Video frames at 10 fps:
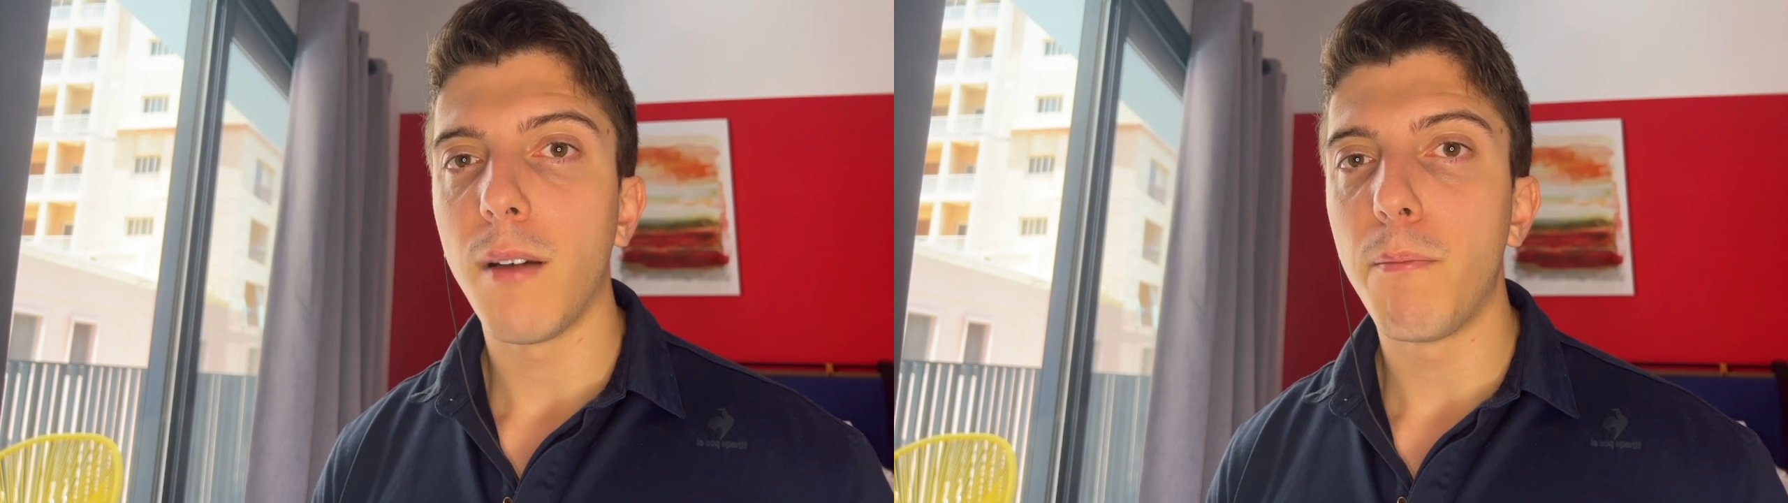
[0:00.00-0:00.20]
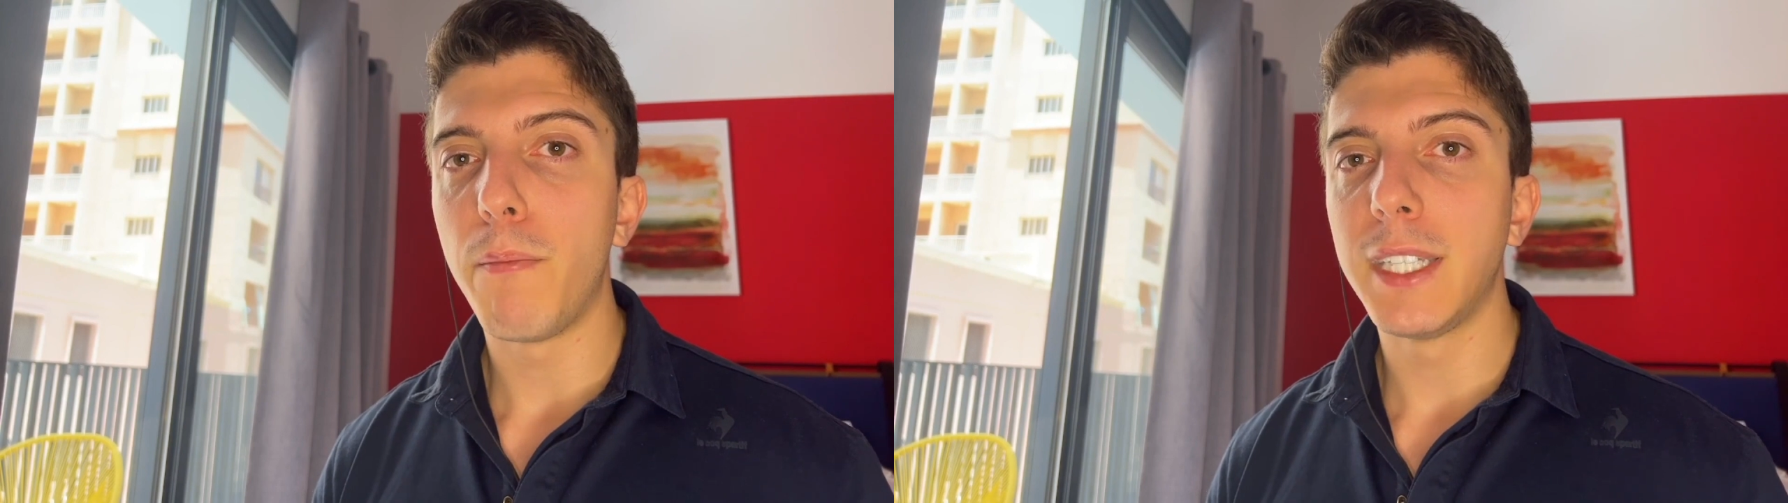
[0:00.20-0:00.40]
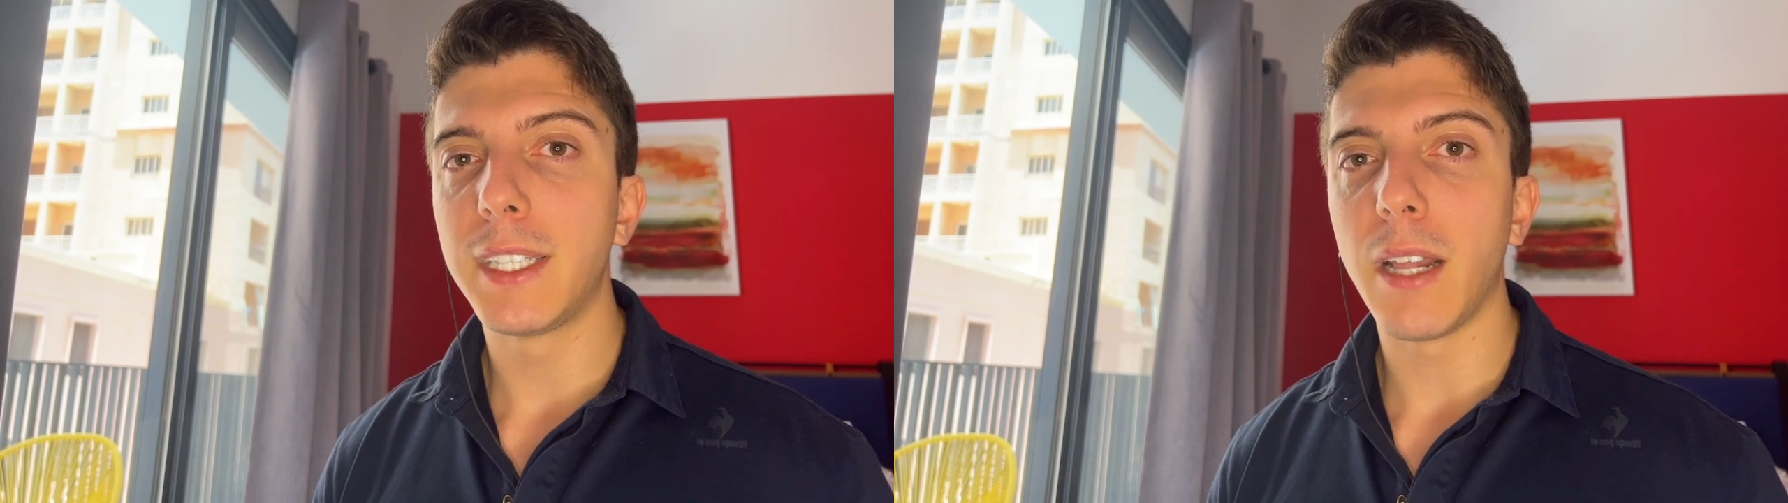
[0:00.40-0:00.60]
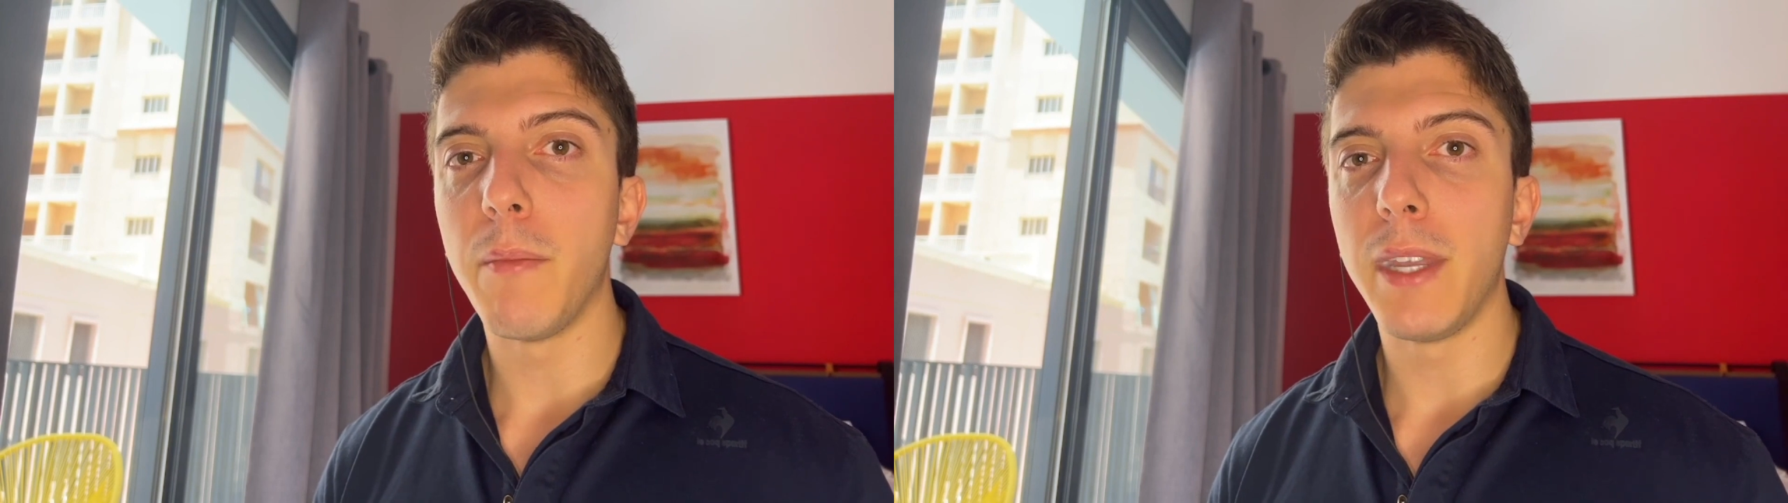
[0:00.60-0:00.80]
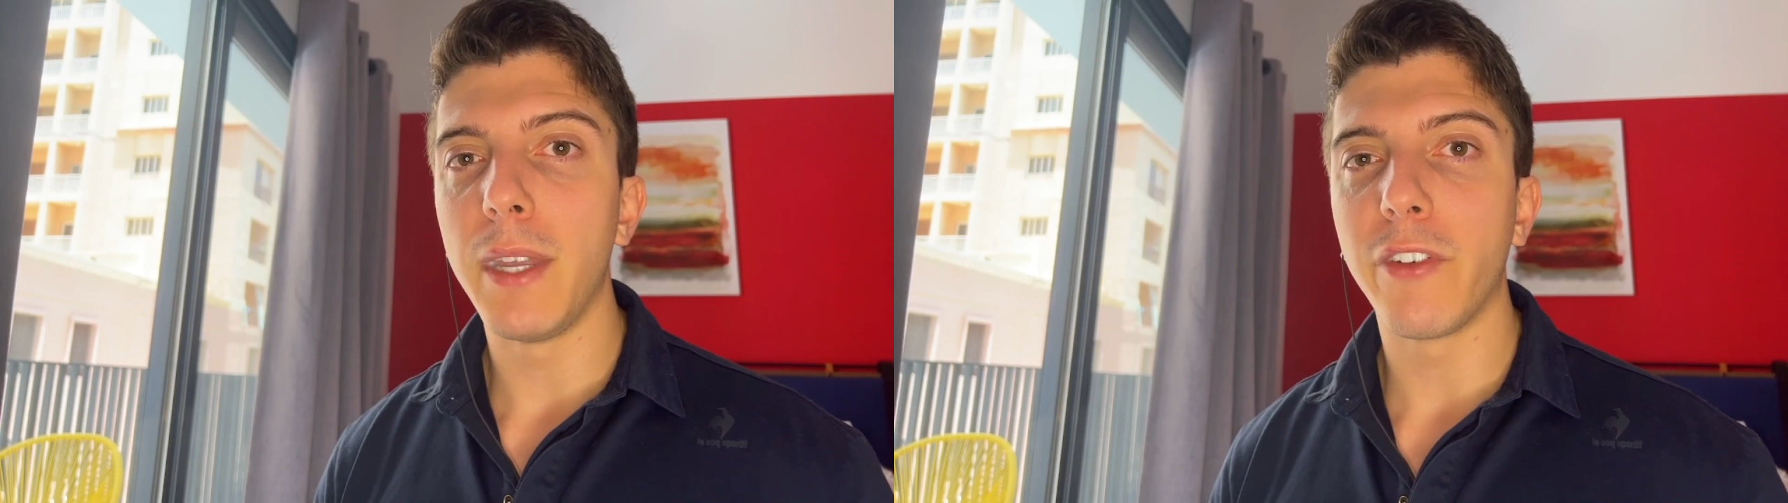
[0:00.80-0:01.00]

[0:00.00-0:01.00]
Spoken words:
Please tell me in the